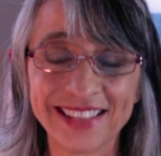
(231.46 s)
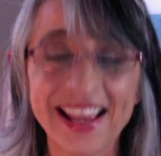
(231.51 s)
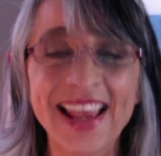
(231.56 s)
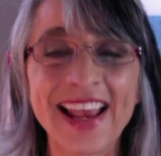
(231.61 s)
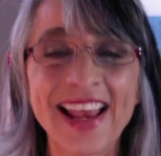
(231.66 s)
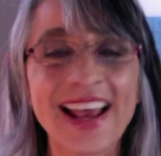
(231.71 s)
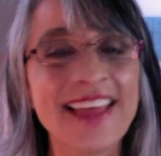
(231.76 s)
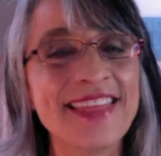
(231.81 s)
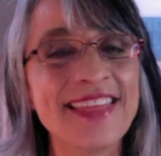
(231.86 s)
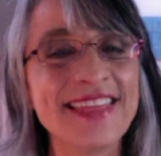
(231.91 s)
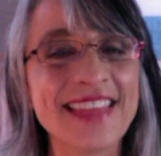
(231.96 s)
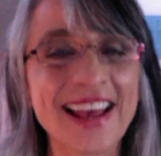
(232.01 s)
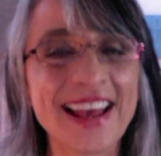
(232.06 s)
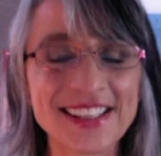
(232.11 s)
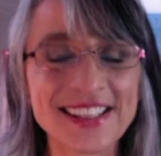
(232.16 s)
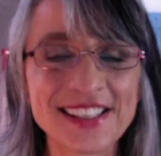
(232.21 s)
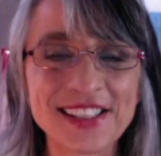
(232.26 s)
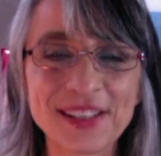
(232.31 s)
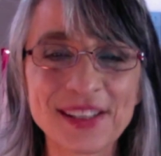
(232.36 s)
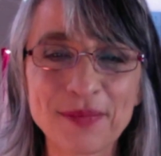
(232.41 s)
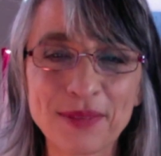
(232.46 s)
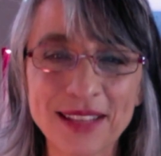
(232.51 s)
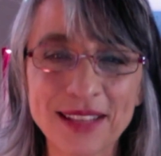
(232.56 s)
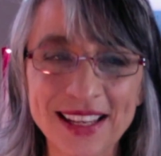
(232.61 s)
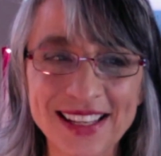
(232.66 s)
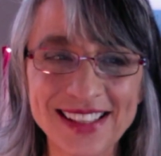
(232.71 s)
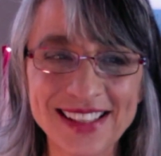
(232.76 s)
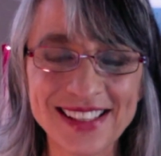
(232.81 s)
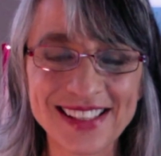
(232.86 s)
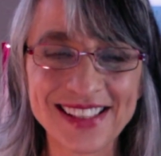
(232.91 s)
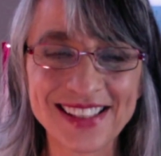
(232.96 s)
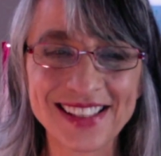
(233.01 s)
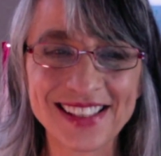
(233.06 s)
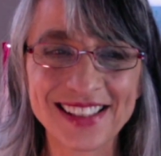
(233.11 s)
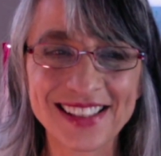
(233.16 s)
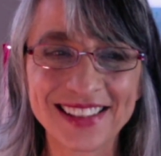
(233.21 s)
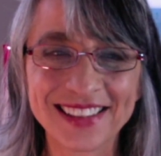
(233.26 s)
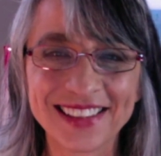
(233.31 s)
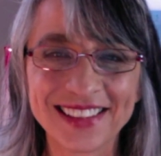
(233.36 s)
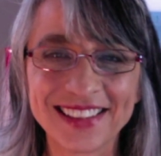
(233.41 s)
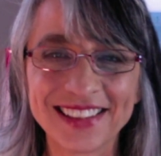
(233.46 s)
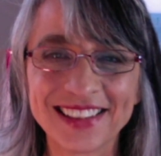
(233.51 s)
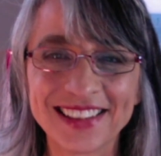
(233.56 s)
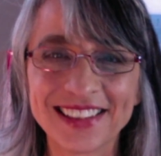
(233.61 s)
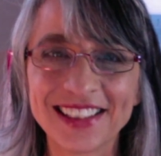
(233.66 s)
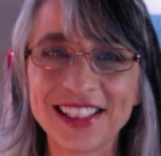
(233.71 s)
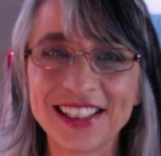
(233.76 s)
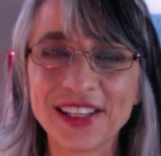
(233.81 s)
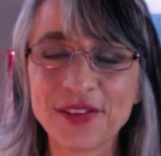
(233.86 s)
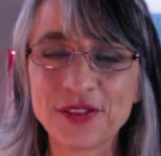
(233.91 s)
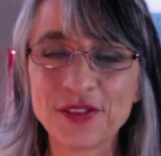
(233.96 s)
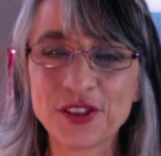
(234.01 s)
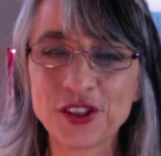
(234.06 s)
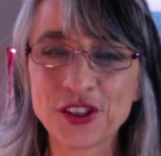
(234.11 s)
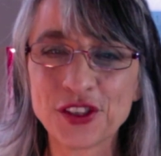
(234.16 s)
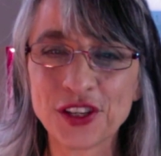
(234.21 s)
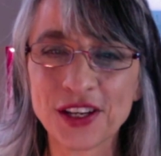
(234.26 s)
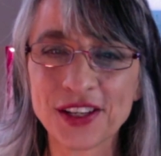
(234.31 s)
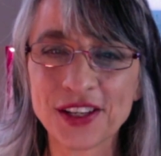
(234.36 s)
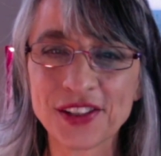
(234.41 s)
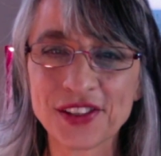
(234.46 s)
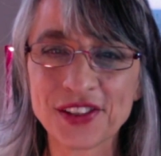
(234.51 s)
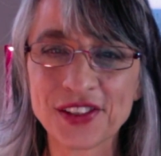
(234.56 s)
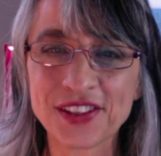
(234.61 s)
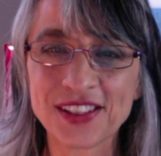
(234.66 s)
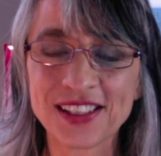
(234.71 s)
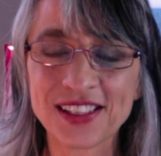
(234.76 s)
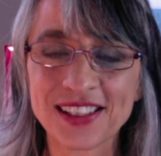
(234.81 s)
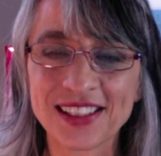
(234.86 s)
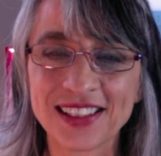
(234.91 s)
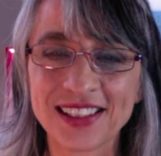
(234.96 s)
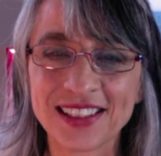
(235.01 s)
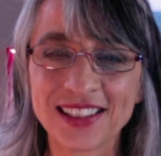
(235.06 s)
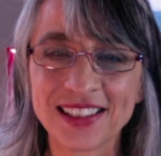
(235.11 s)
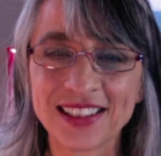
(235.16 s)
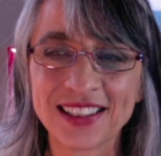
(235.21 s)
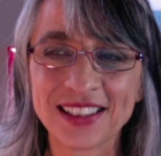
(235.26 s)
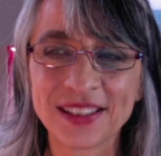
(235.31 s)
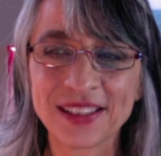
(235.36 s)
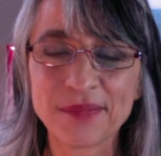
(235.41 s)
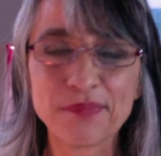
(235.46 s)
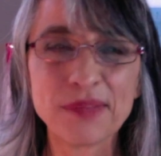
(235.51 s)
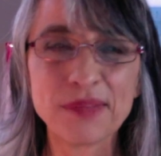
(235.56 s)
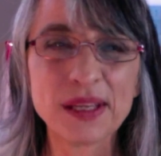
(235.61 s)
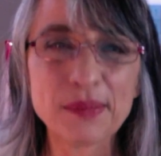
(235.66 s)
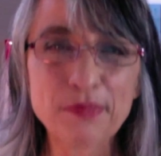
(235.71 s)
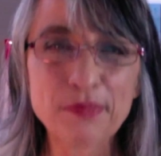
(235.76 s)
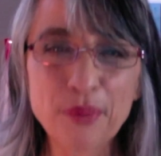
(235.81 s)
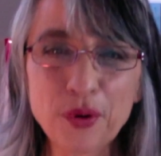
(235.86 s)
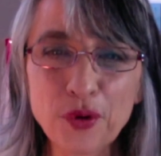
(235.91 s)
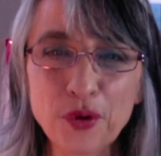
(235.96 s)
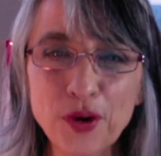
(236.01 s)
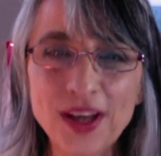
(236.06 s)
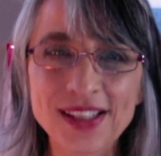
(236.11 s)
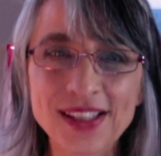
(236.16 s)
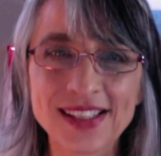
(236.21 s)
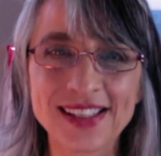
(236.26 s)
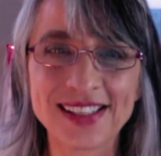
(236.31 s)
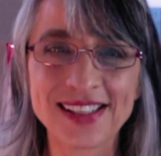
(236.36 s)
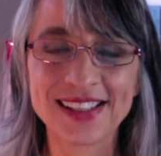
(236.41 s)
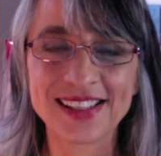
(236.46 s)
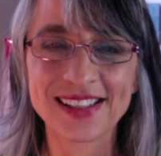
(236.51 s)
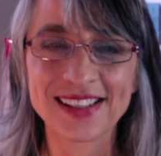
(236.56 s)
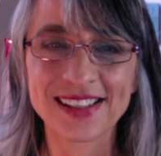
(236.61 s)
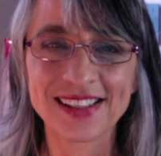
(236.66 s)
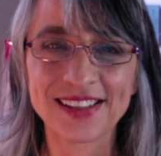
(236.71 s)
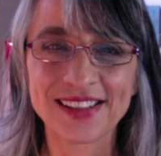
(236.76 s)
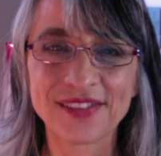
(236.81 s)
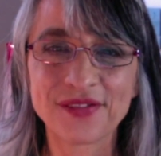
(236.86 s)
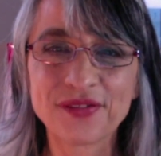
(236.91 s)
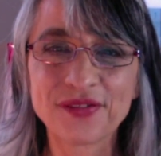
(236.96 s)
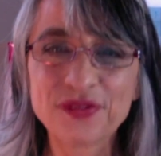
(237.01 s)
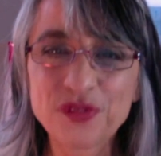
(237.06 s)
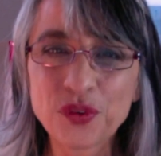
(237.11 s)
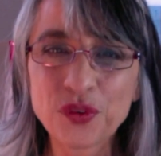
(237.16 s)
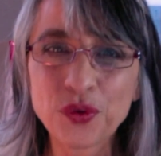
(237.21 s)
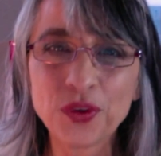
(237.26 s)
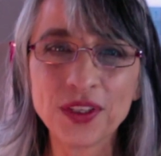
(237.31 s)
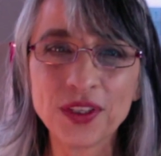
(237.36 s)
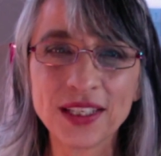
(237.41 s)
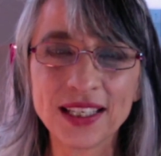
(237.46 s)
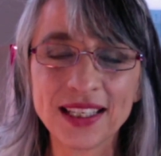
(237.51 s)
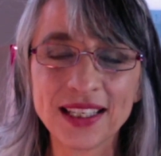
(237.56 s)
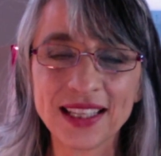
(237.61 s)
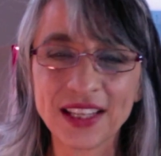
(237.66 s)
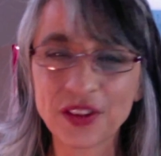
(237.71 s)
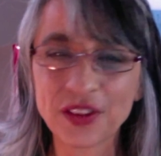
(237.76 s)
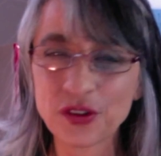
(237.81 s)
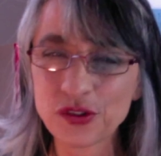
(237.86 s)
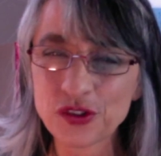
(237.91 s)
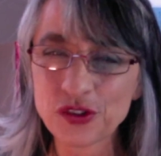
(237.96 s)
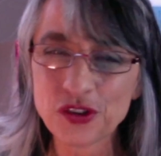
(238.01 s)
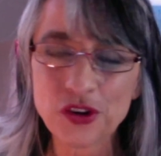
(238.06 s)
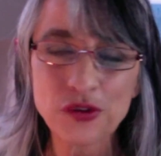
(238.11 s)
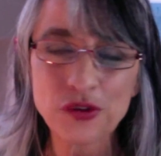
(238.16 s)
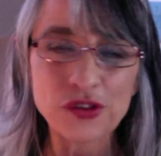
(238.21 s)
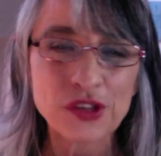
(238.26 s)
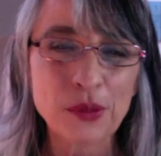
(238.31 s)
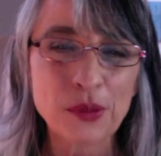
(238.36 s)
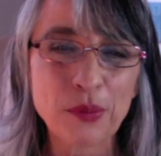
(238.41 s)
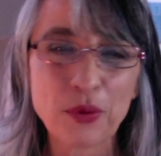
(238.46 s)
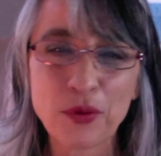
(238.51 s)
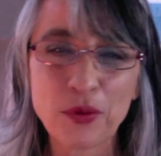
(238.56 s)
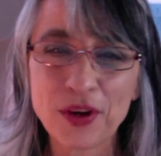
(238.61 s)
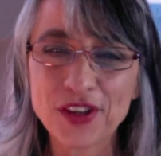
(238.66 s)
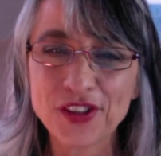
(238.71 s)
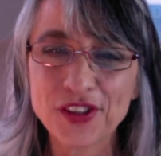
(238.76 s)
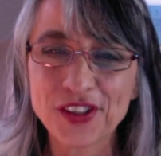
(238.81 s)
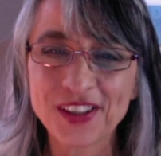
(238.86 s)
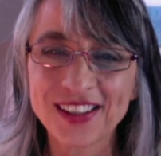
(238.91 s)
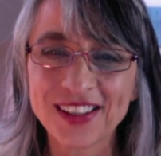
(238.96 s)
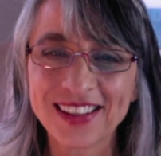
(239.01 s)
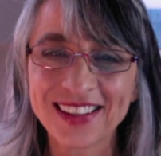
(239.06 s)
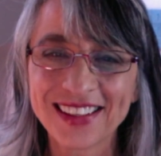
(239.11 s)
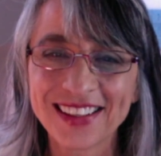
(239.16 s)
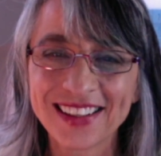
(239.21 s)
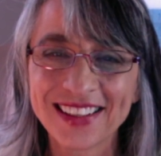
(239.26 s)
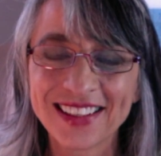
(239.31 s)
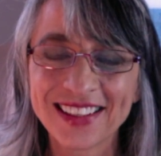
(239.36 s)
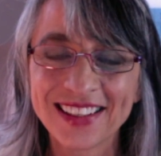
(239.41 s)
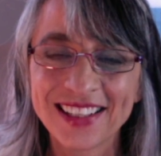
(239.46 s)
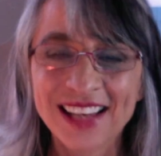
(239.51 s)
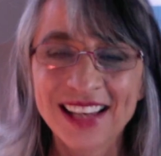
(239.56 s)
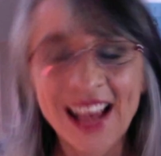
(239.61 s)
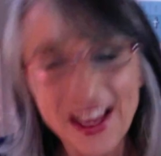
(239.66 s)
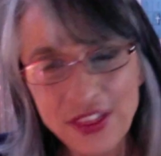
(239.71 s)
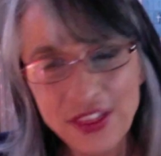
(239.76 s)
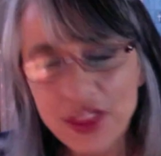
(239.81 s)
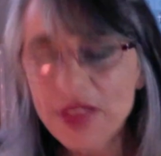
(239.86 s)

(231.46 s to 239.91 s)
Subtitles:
And that's the place of just being present fully, like there's no separation. And then the